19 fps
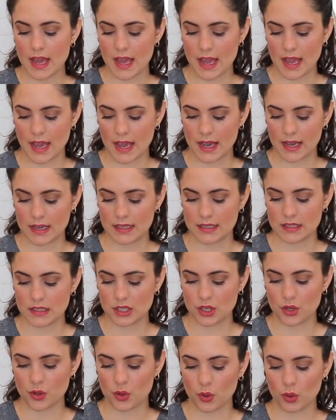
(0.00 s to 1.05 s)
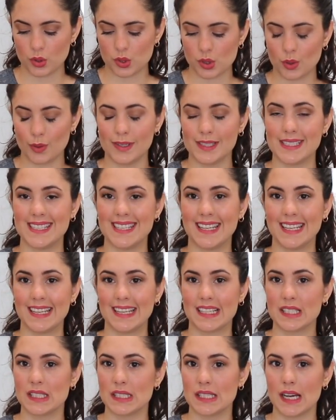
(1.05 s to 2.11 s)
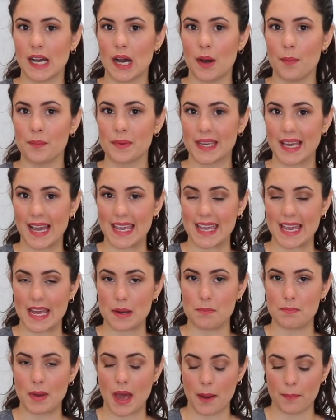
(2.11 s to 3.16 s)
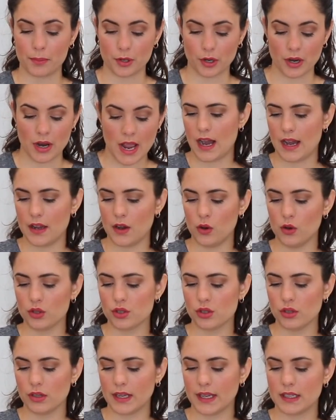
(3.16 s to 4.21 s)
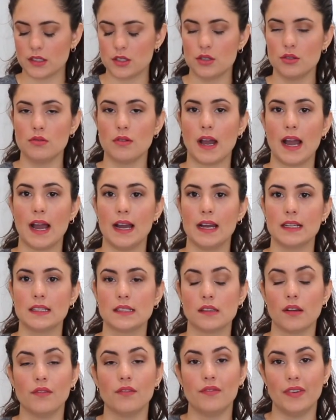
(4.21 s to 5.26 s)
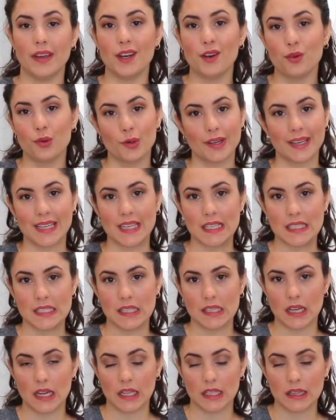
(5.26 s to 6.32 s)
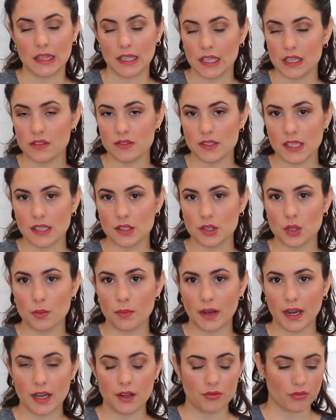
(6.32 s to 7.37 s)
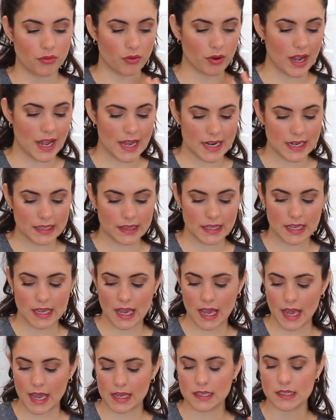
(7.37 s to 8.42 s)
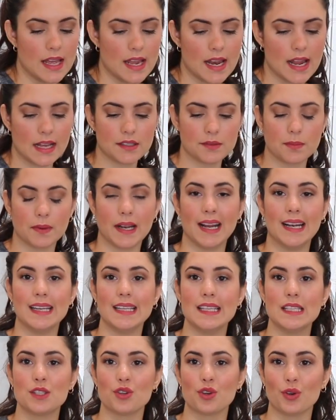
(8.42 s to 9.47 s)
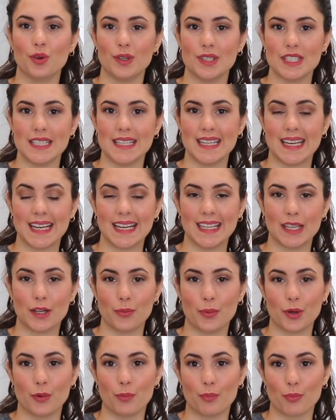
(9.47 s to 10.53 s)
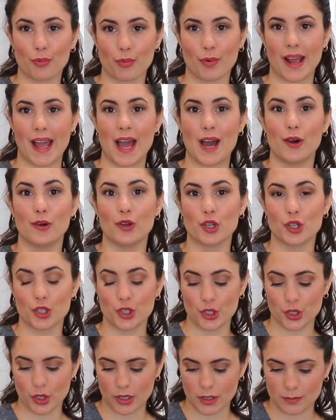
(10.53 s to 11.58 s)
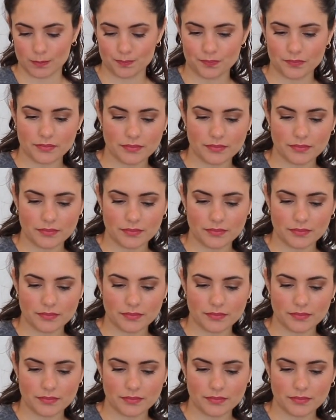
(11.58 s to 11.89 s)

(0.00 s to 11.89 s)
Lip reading: and you're also going to need some cayenne pepper. I also like to add some fenugreek leaves into mine right at the end. And last but not least, you're going to need a little bit of brown sugar.